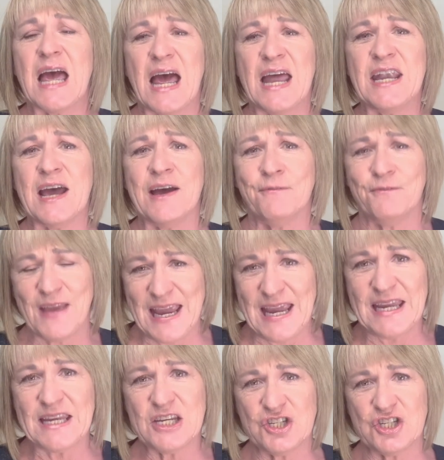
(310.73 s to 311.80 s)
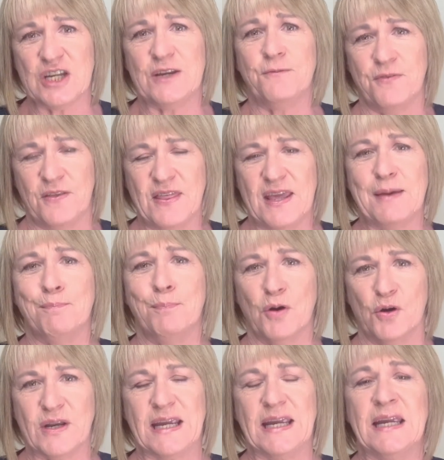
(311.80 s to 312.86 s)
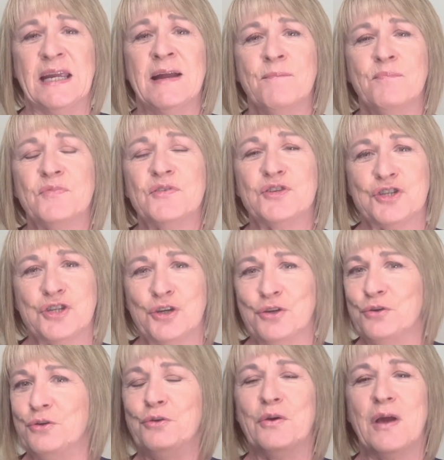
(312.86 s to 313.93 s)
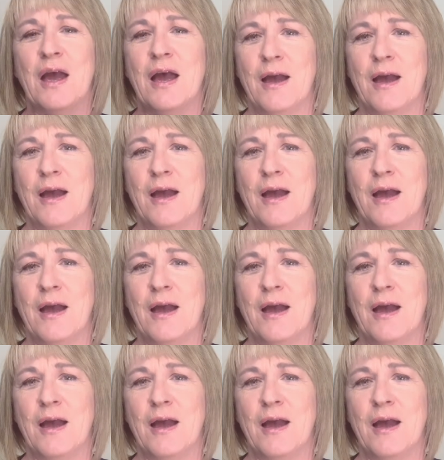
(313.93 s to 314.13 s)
enough energy for their body to